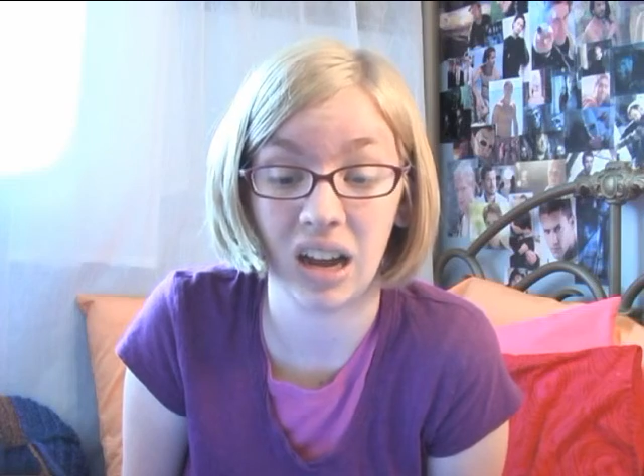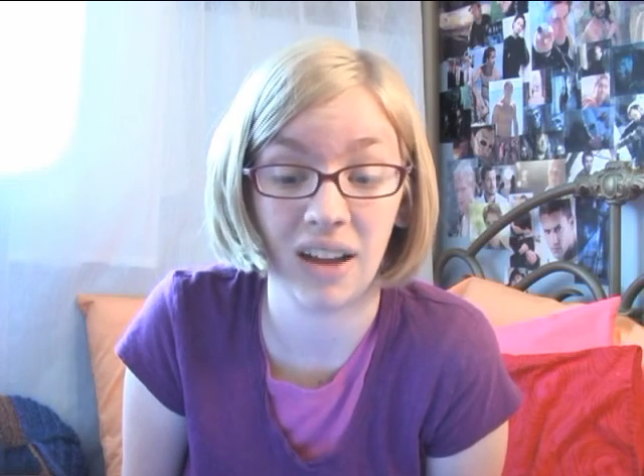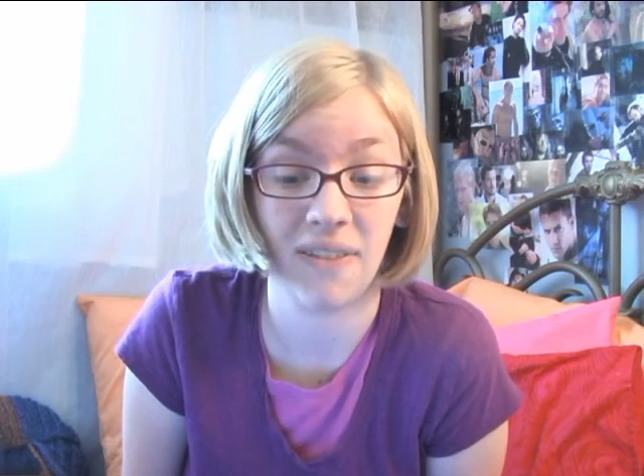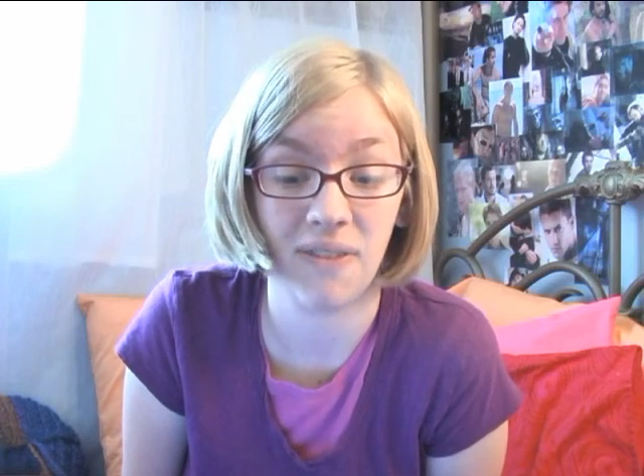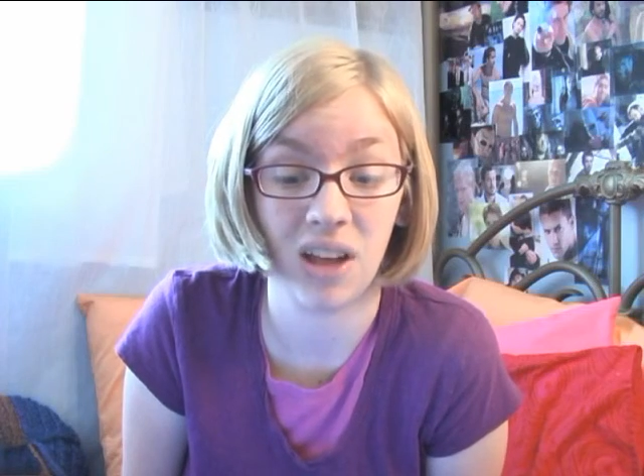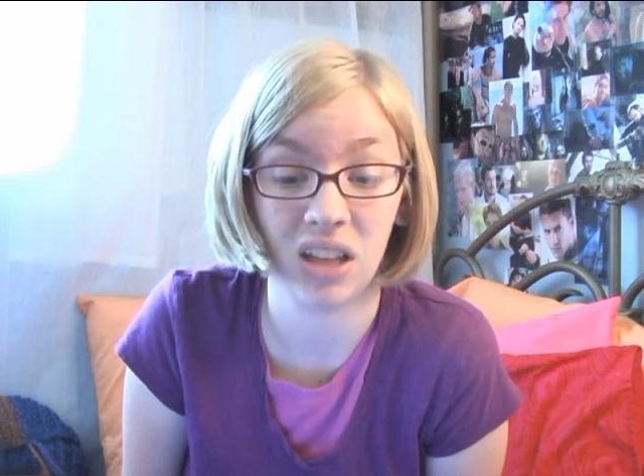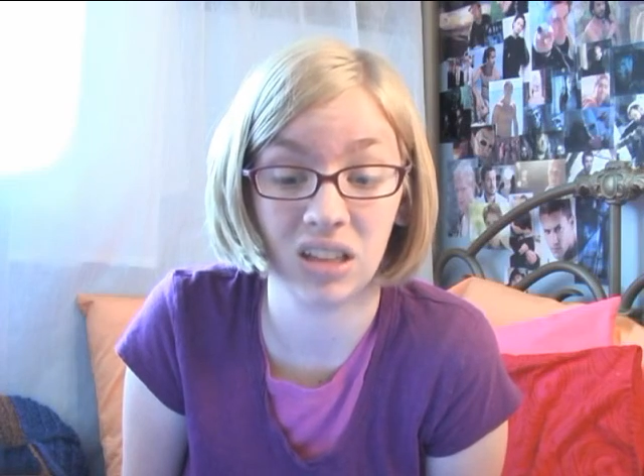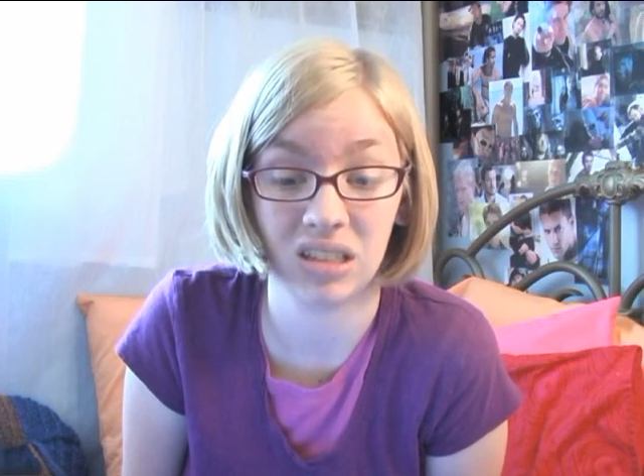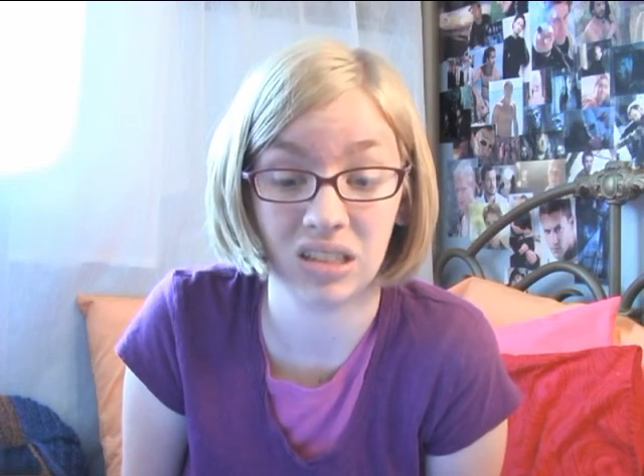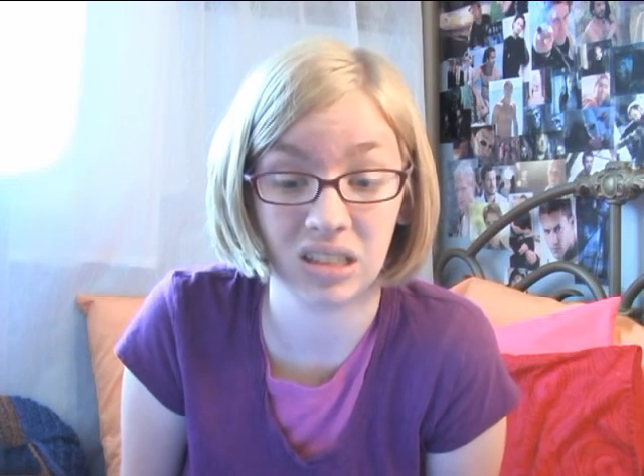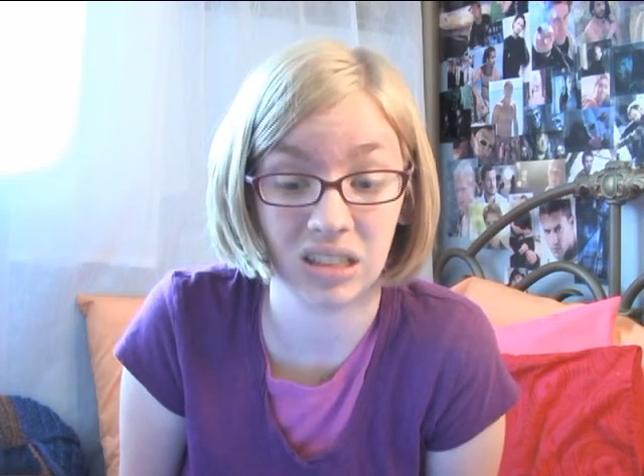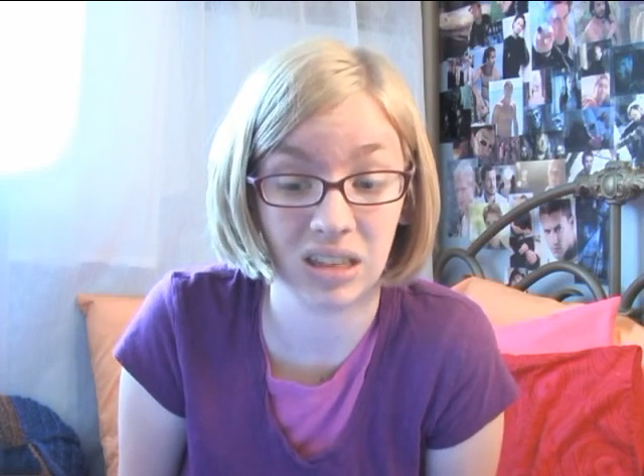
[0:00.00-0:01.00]
I fell
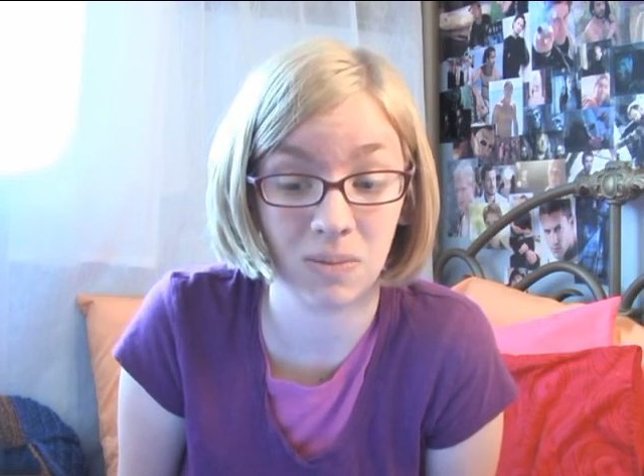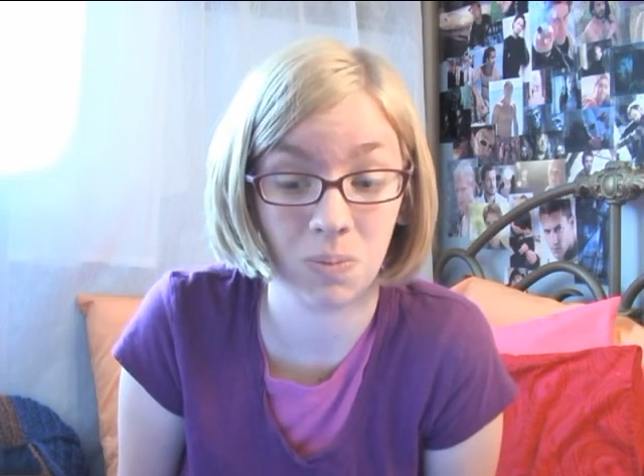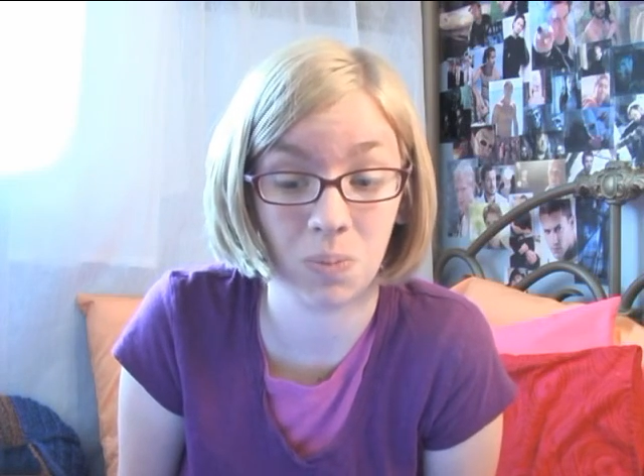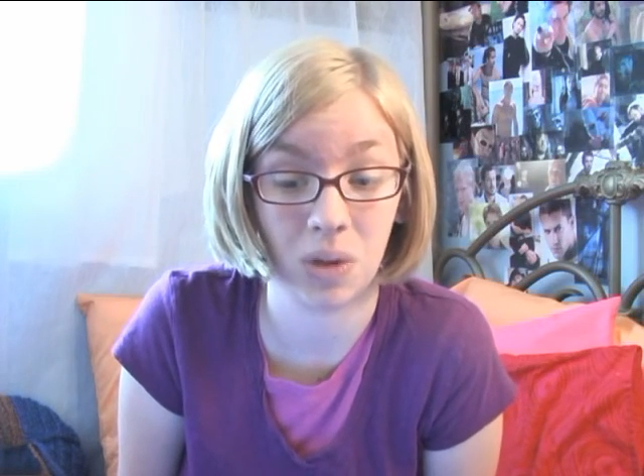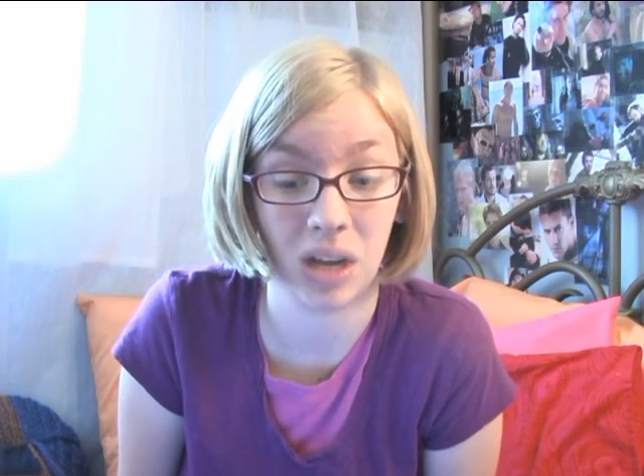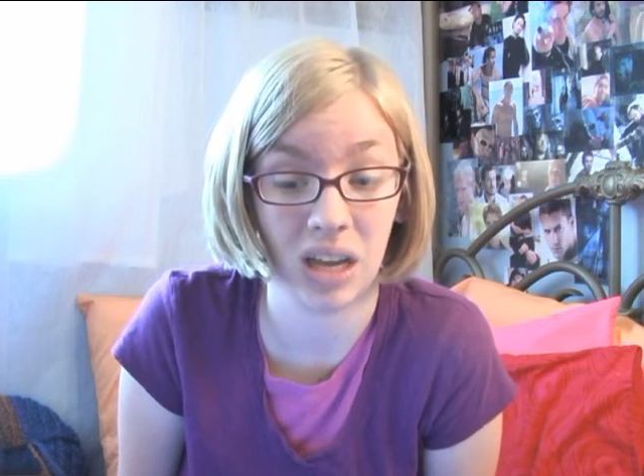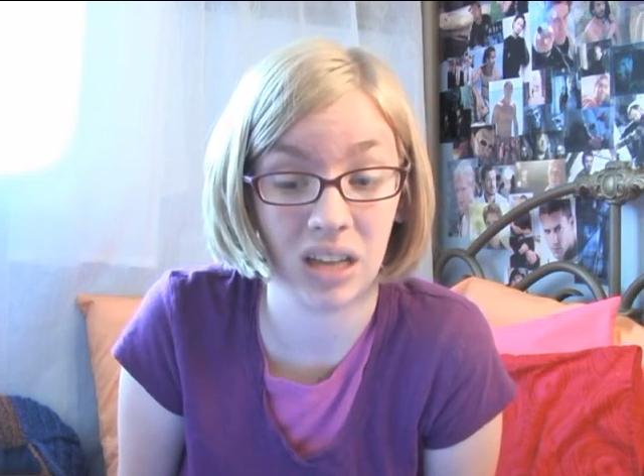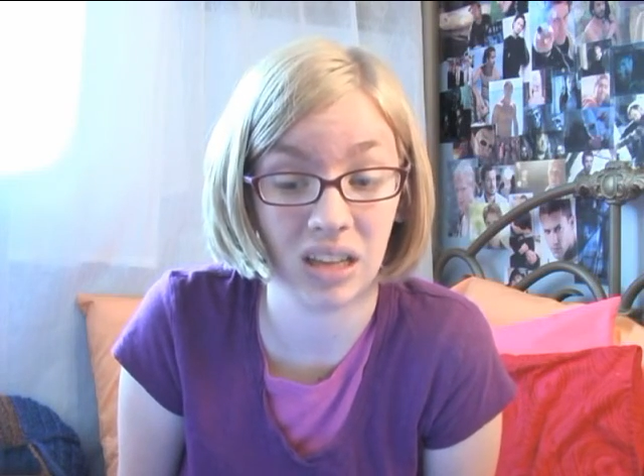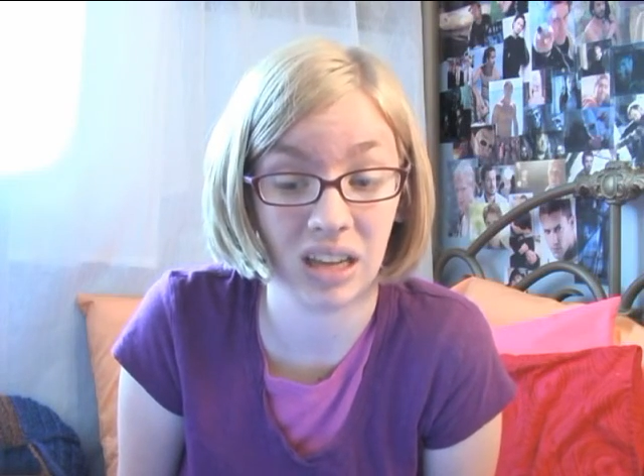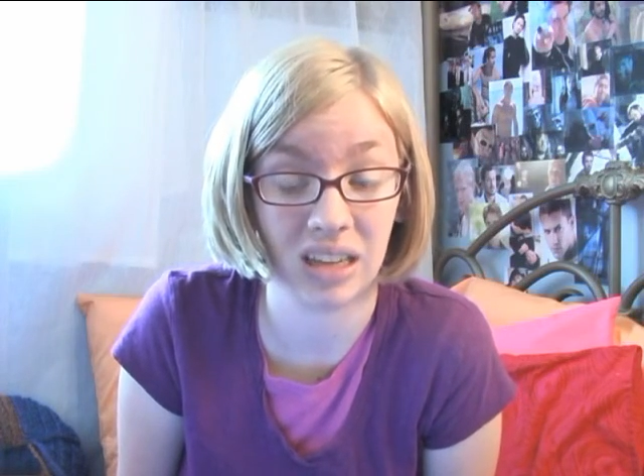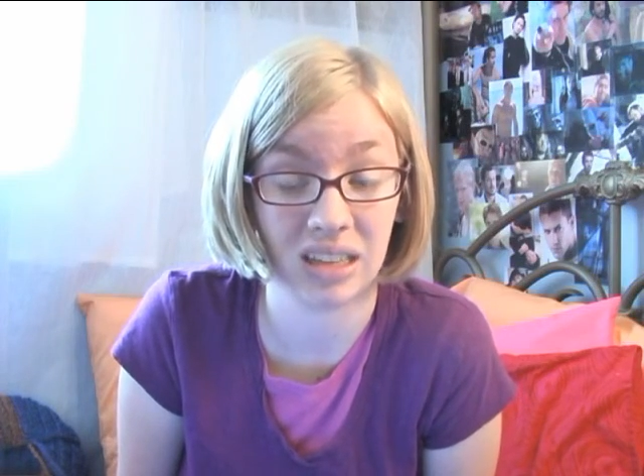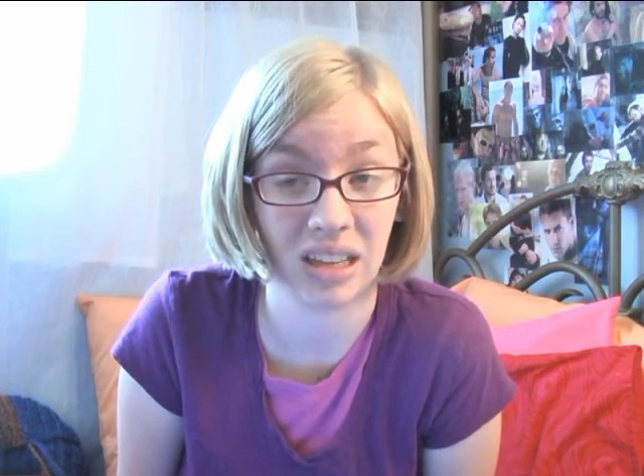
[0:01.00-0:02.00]
asleep at
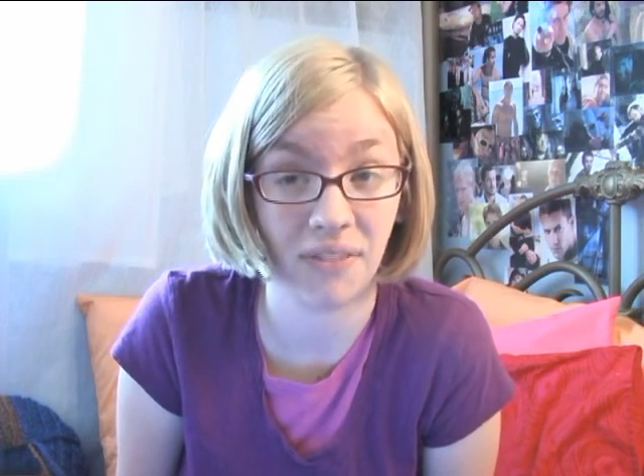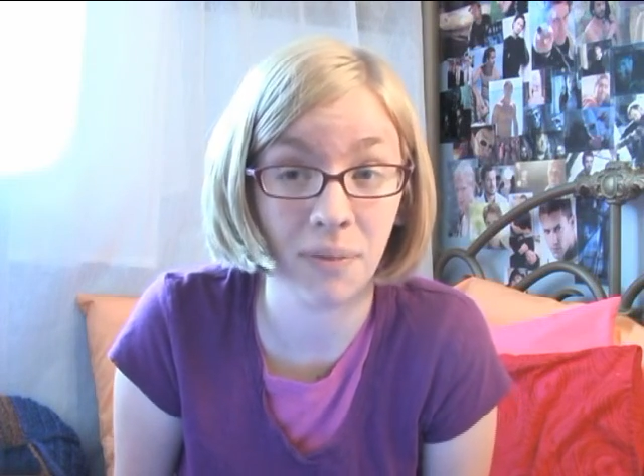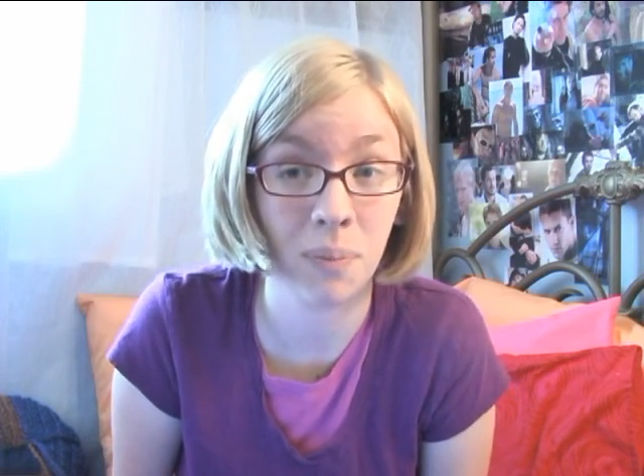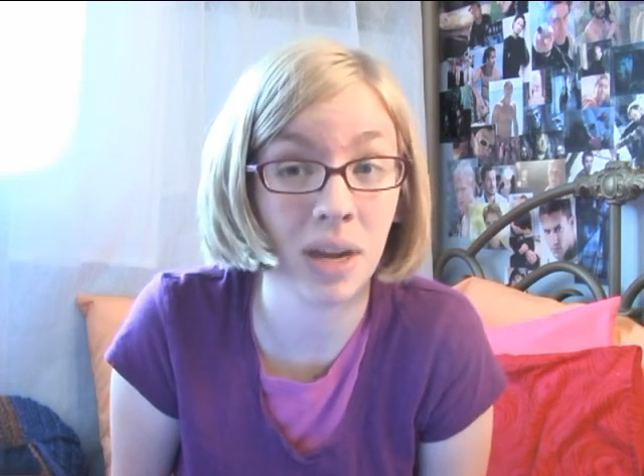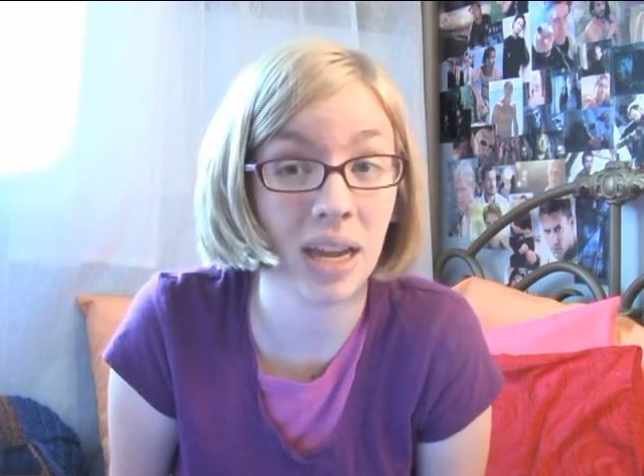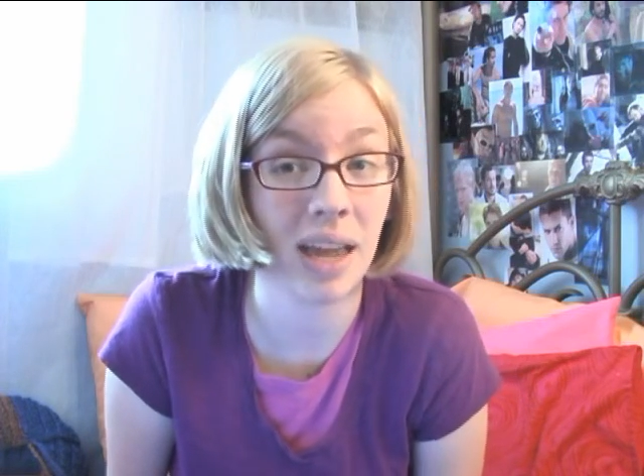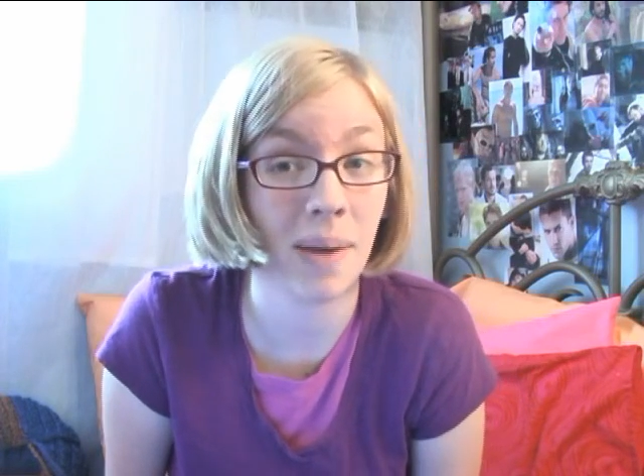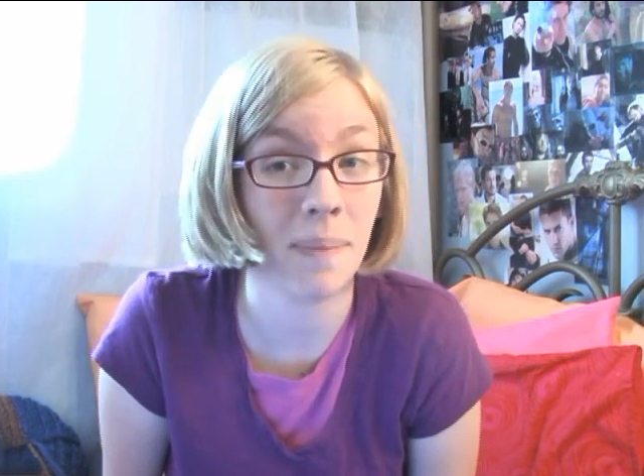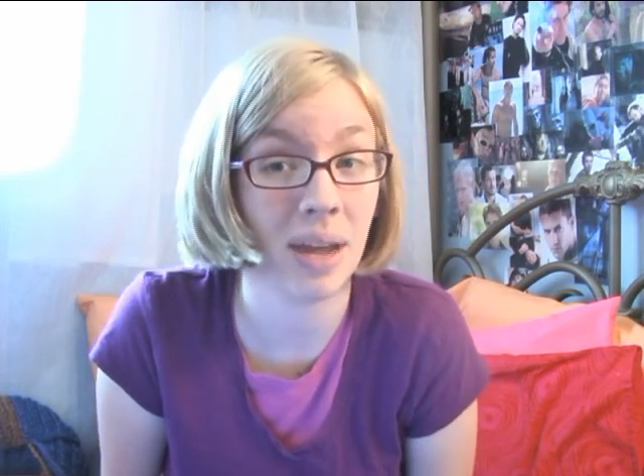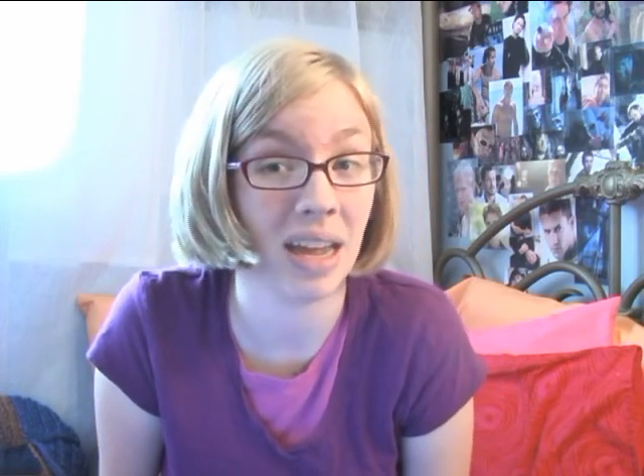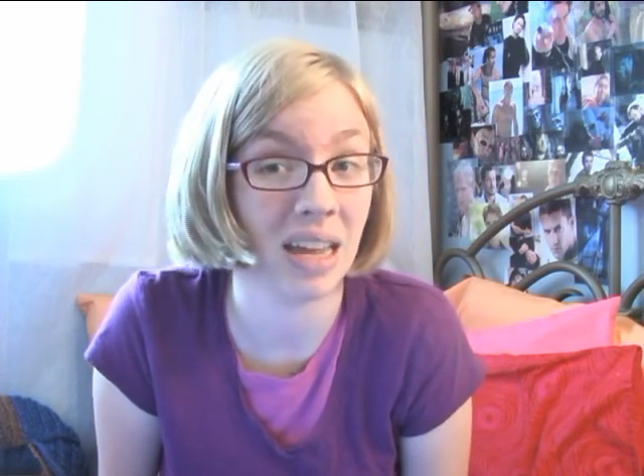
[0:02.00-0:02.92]
like 7 p.m.